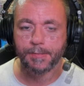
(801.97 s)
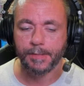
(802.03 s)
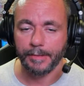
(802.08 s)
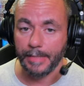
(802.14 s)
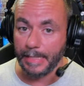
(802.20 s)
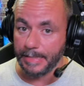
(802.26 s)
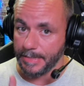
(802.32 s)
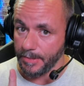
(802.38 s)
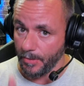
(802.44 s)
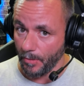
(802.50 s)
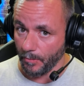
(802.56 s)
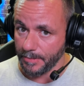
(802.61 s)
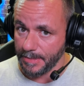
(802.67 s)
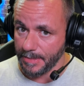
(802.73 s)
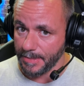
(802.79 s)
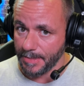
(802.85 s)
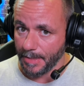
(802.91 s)
That's
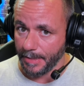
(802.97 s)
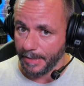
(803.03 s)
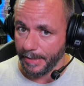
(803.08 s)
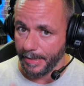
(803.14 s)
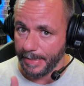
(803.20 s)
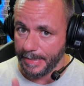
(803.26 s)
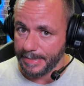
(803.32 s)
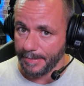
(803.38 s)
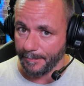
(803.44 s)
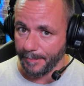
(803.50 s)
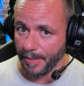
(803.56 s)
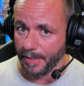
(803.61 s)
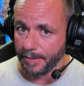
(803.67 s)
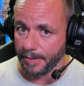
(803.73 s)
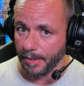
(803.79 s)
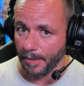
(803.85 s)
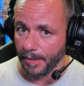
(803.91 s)
not to say it's a
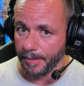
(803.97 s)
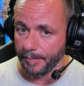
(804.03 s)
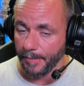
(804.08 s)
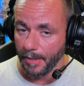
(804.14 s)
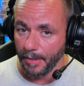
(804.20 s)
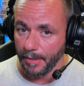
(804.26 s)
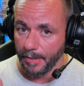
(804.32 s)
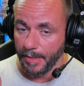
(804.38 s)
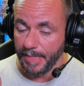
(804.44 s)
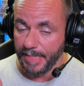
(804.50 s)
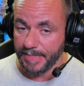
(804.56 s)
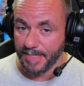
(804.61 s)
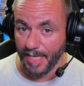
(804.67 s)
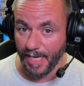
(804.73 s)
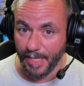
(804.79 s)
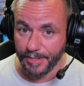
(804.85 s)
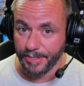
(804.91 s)
bad game.
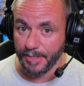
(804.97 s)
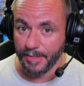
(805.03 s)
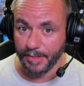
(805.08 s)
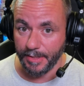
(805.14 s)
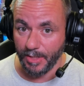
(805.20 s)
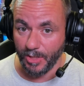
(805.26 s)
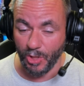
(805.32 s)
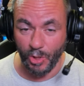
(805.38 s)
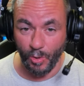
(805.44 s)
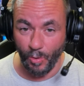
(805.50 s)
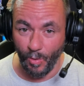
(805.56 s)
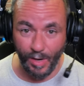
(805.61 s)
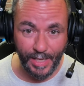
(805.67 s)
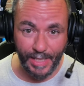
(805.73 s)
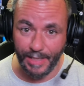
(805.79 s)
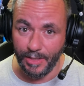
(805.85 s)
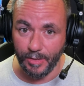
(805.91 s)
It's actually
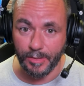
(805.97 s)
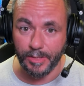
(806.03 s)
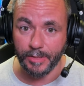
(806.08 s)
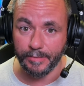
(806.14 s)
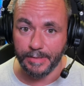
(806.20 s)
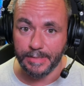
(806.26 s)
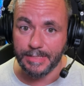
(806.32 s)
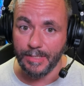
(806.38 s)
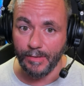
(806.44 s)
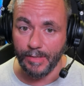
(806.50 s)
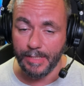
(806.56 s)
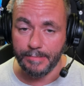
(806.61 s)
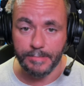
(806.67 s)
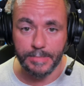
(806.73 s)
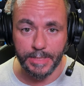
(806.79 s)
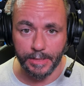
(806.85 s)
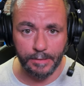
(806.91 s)
quite a looker at
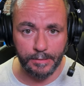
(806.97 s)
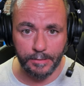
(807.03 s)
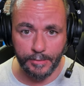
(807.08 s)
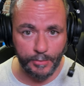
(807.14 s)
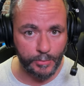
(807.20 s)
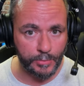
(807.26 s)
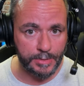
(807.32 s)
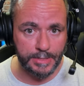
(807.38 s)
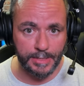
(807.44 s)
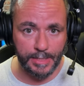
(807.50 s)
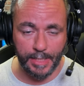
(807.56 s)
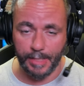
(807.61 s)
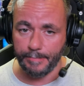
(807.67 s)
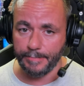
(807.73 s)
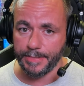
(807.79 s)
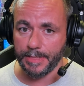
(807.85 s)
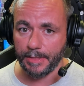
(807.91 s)
times. It looks
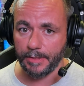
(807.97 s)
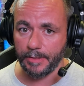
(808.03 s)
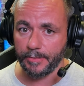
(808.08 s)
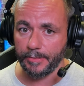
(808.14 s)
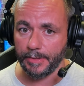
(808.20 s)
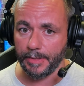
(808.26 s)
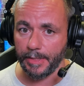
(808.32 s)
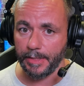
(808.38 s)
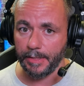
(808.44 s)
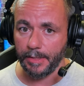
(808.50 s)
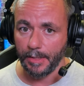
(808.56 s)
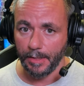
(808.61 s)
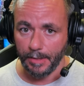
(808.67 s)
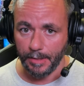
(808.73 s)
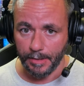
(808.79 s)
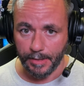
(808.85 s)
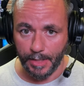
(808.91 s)
absolutely
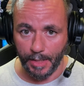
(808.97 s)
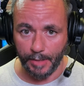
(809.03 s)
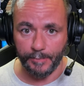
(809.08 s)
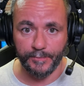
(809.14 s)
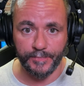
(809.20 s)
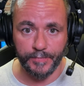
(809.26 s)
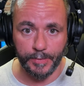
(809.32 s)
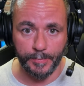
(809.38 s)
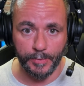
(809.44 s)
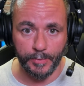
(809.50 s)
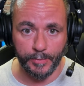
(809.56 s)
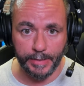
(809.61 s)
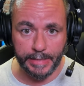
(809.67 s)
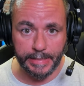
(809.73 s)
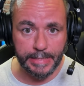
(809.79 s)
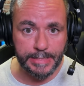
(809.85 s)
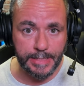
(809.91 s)
comfortable
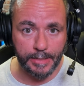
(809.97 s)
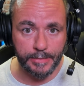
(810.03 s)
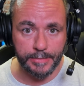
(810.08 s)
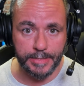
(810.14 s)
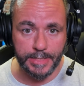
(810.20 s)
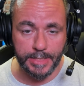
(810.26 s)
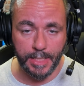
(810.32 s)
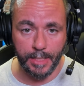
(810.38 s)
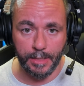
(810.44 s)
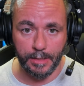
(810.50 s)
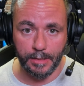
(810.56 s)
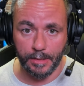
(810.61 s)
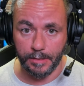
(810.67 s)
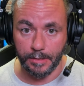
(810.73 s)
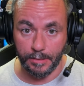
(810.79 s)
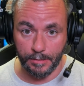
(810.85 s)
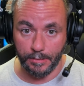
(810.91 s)
in its own skin,
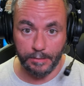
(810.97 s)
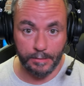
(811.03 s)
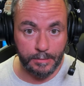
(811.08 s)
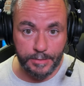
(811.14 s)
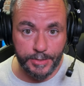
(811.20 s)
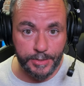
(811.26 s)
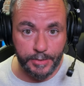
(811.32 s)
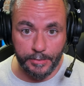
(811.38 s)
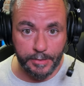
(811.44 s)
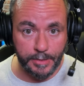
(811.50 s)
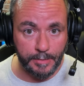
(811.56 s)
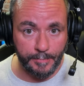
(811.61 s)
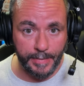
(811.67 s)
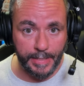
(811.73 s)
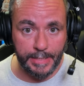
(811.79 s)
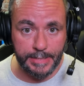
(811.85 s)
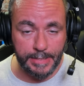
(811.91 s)
and it looks good
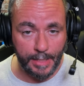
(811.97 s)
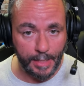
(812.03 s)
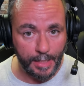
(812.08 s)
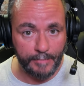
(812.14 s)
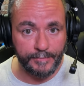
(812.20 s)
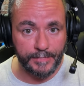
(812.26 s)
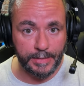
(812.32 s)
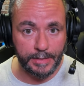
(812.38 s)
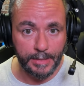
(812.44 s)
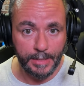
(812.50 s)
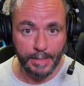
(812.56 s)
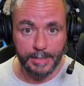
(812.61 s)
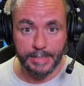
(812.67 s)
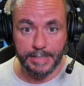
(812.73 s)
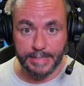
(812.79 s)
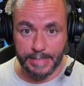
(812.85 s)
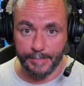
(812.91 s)
compared to other
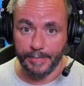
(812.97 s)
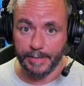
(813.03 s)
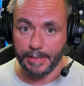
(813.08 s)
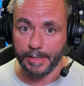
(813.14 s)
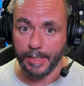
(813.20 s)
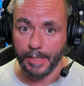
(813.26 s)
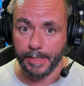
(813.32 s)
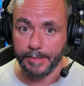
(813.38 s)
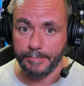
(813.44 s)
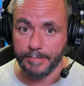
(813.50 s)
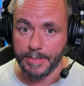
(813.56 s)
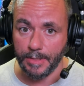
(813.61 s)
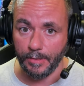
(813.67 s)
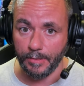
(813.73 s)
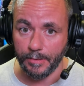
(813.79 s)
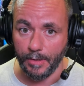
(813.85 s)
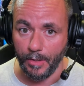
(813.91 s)
similar games
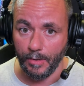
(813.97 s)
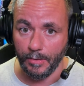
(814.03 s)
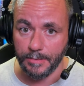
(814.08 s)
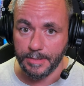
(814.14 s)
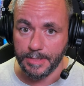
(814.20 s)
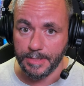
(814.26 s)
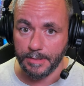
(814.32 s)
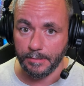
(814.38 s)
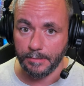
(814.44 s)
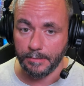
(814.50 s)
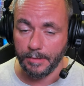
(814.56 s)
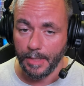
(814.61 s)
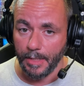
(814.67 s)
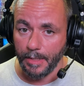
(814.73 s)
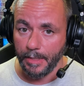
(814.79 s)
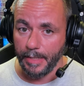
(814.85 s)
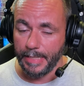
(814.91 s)
on console.
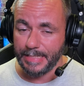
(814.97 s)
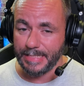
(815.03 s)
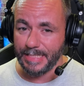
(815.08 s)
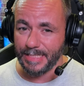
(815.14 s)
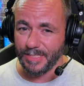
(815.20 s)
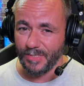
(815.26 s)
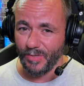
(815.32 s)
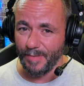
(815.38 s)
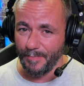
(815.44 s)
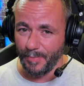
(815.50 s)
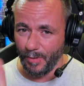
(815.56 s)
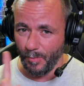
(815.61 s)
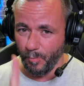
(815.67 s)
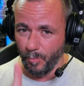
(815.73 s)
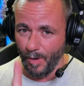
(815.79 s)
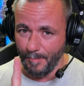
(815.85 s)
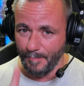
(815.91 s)
It's designed by
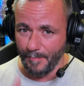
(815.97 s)
one